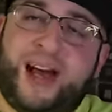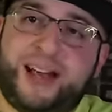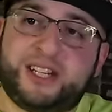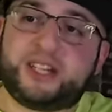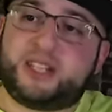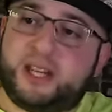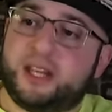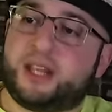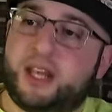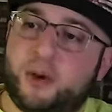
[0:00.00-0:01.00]
I just
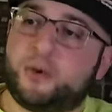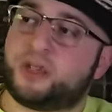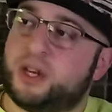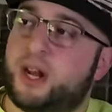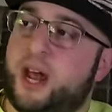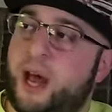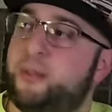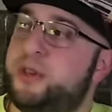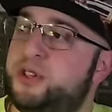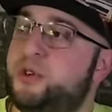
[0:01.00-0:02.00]
didn't think it was going to
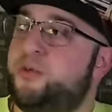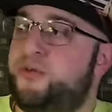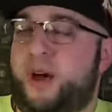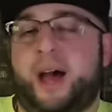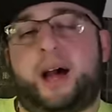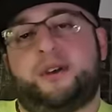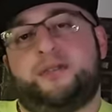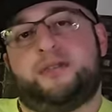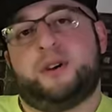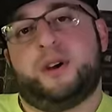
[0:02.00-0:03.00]
happen so
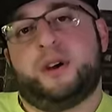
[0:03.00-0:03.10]
fast,